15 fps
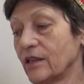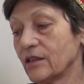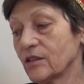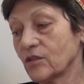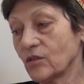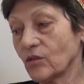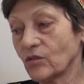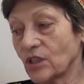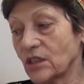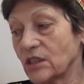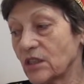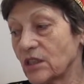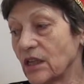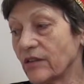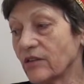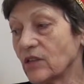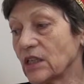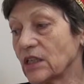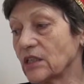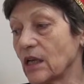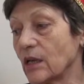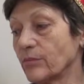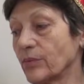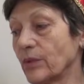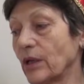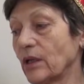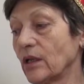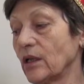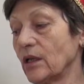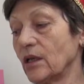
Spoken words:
So just another example